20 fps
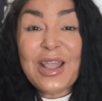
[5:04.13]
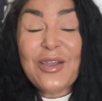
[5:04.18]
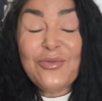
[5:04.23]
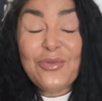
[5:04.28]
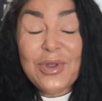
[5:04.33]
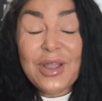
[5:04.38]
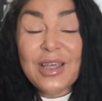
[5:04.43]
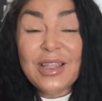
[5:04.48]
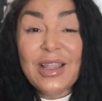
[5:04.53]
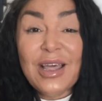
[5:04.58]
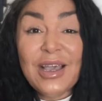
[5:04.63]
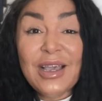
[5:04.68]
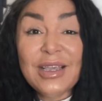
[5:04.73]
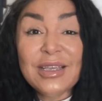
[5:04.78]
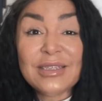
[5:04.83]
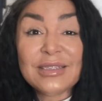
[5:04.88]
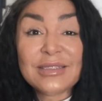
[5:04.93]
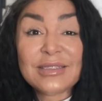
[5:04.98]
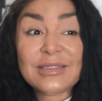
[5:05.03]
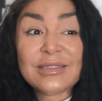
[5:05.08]
I
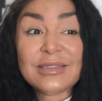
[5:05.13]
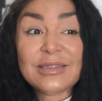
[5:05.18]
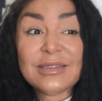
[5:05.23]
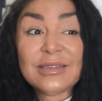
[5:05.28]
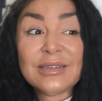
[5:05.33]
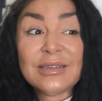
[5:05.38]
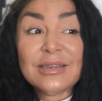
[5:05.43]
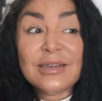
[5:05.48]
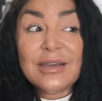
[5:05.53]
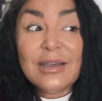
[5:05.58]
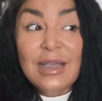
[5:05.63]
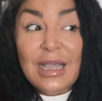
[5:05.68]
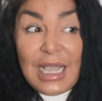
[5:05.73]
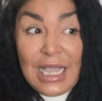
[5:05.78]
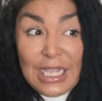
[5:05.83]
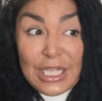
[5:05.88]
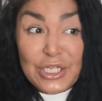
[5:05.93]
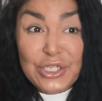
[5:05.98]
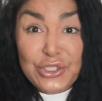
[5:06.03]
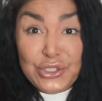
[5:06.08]
realized
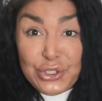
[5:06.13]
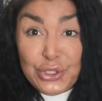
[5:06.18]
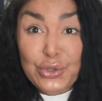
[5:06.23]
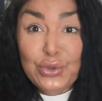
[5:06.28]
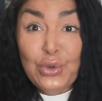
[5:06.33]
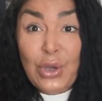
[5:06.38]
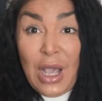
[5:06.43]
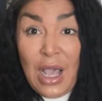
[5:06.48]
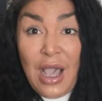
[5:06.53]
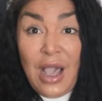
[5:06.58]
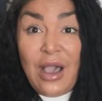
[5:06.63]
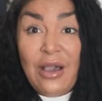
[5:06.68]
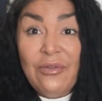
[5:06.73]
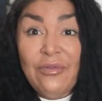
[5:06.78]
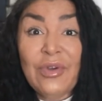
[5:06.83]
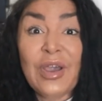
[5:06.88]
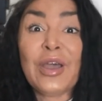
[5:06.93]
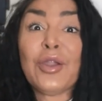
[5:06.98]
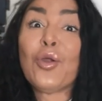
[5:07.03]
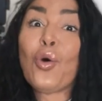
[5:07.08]
I do
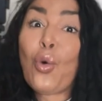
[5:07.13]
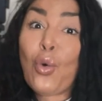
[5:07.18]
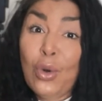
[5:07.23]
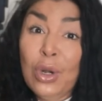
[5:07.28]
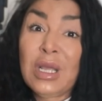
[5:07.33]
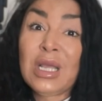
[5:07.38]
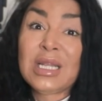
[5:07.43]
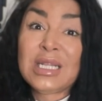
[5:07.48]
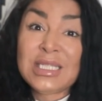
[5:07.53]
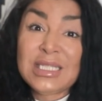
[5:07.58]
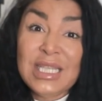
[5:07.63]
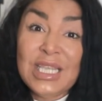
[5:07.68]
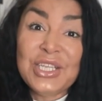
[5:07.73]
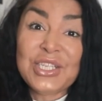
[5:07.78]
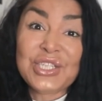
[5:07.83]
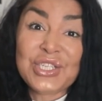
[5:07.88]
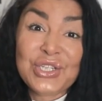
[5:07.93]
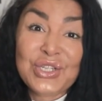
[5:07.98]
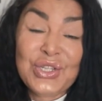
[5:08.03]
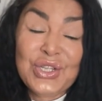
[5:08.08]
have an
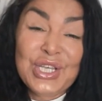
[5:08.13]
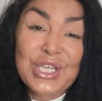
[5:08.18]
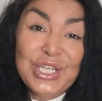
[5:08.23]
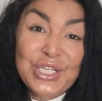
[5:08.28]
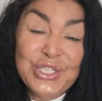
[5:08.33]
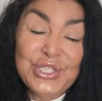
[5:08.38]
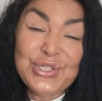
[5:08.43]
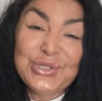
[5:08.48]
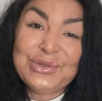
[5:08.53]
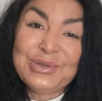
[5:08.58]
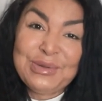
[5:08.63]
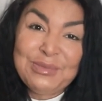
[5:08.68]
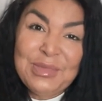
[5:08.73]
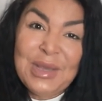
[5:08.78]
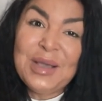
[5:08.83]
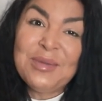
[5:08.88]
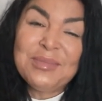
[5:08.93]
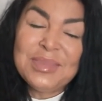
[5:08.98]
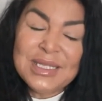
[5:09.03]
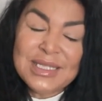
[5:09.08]
organizational issue in
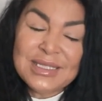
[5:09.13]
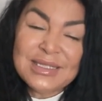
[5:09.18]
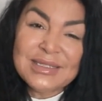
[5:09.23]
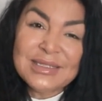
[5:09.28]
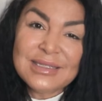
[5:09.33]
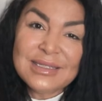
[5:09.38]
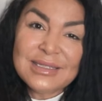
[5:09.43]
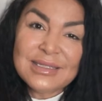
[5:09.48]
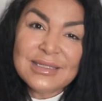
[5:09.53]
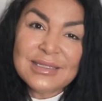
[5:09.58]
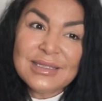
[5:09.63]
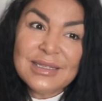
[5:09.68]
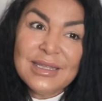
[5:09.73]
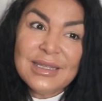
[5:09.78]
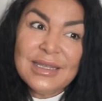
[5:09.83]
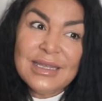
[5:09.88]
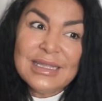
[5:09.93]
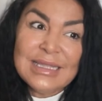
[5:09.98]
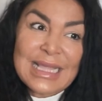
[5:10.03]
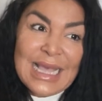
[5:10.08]
my business.
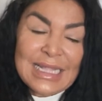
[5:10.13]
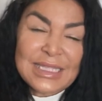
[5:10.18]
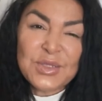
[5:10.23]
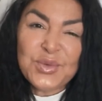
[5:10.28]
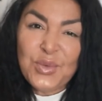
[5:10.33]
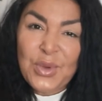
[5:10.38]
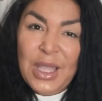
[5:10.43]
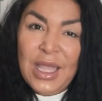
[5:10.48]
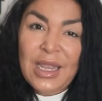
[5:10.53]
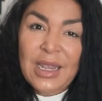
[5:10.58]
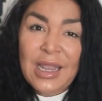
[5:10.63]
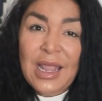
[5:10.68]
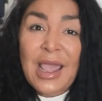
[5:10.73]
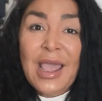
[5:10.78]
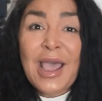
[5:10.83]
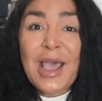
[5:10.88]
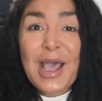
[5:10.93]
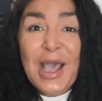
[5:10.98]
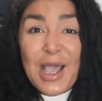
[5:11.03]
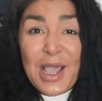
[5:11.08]
That's when
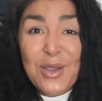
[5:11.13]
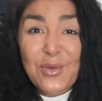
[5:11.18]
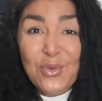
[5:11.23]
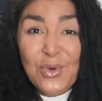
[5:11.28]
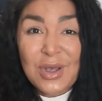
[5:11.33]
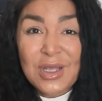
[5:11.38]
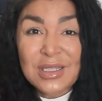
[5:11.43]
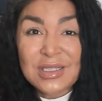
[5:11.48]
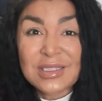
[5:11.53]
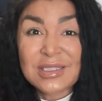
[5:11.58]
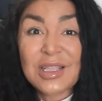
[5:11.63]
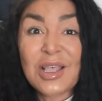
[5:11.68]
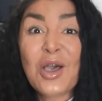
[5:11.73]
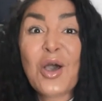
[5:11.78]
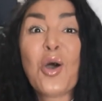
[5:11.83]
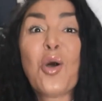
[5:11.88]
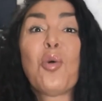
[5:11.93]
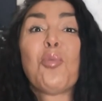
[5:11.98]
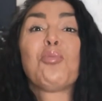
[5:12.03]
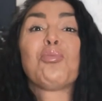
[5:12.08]
I was
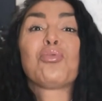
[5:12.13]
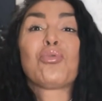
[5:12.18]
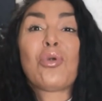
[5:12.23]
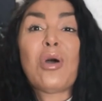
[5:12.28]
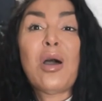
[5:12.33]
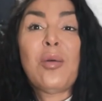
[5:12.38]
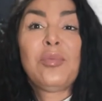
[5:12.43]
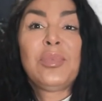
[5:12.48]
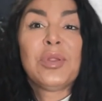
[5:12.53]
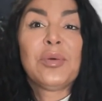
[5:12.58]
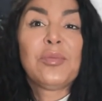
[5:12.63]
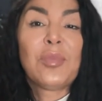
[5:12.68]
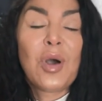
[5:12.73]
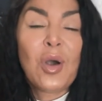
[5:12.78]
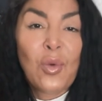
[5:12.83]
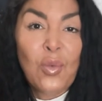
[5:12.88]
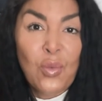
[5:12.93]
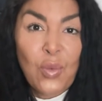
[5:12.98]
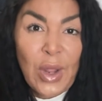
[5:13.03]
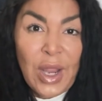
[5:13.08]
problem
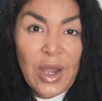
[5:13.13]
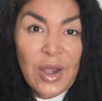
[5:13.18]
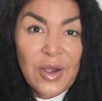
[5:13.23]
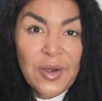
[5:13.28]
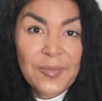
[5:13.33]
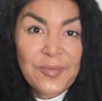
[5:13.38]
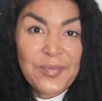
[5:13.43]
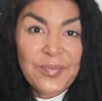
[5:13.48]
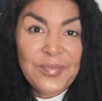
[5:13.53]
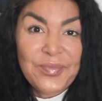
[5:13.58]
aware